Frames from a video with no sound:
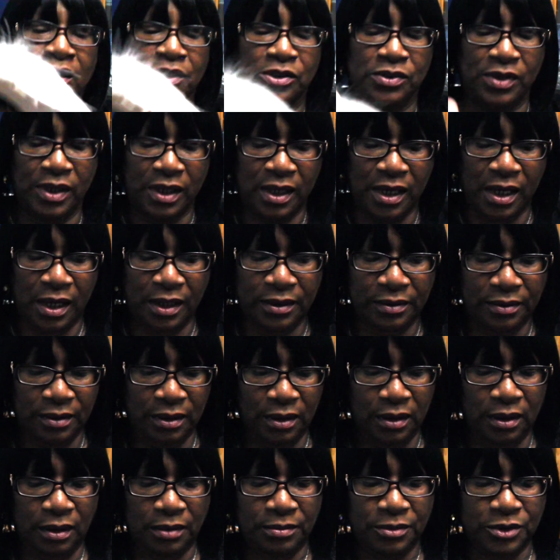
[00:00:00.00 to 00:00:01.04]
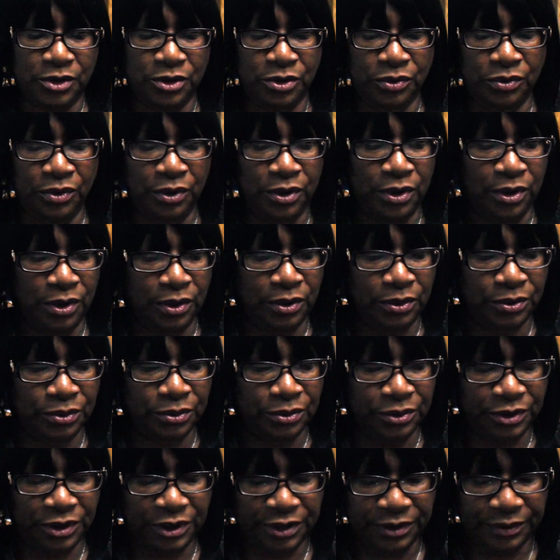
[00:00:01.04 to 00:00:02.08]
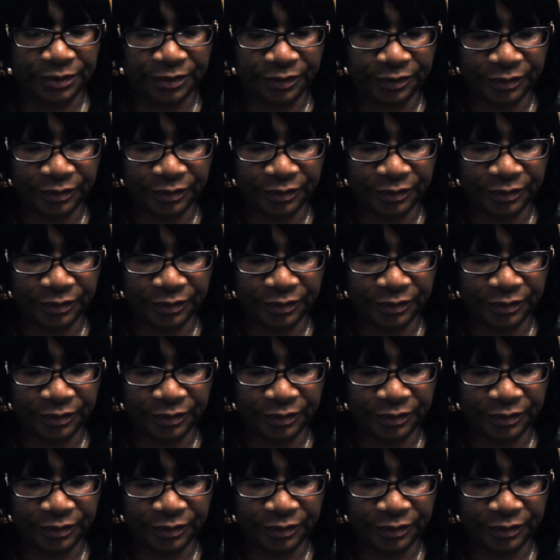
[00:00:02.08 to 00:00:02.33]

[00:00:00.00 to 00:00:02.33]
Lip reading: So I got 2 of those.